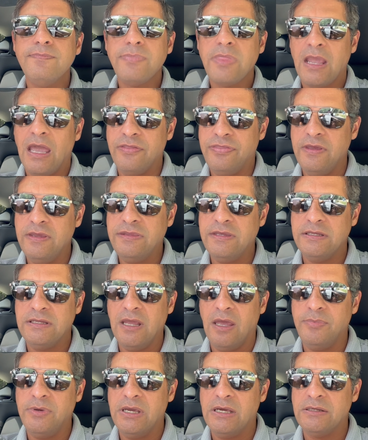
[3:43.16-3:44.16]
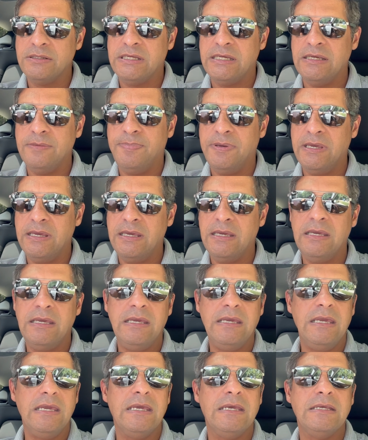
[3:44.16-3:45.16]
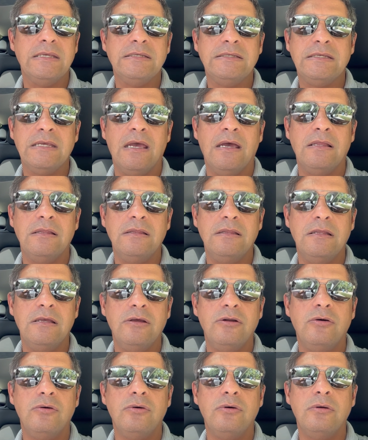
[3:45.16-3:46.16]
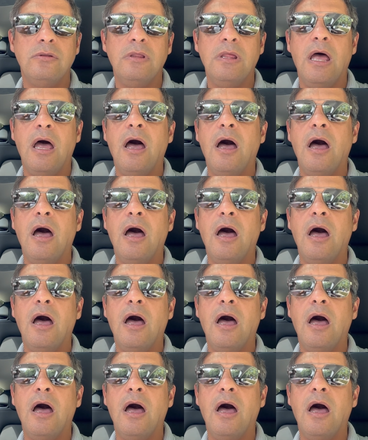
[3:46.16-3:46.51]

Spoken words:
I think the WLTP is a little,